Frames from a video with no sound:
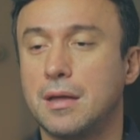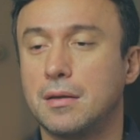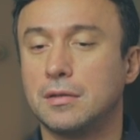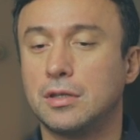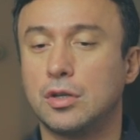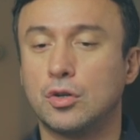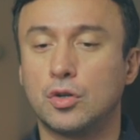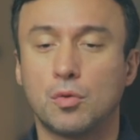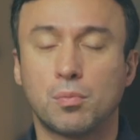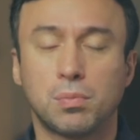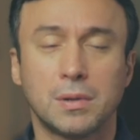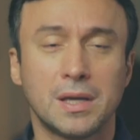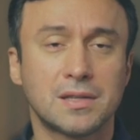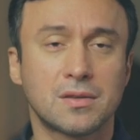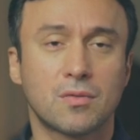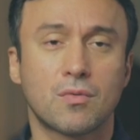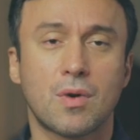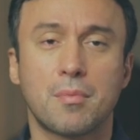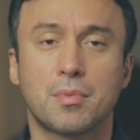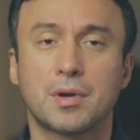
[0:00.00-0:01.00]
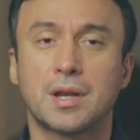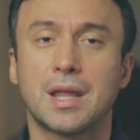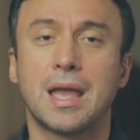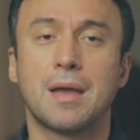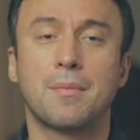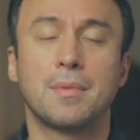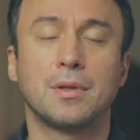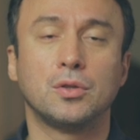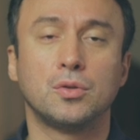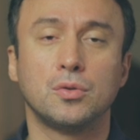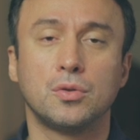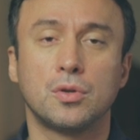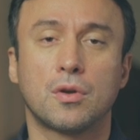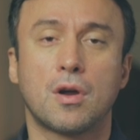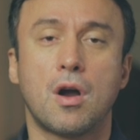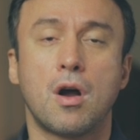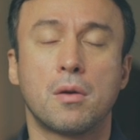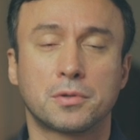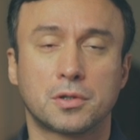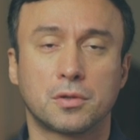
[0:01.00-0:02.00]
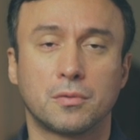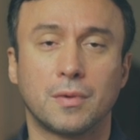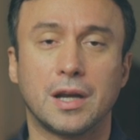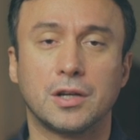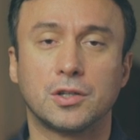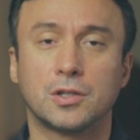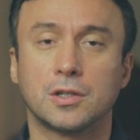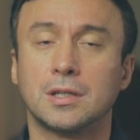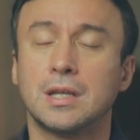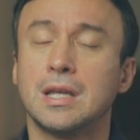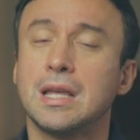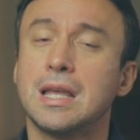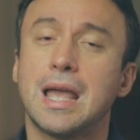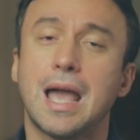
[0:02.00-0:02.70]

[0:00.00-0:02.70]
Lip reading: you place a rubber dam and do your obturation,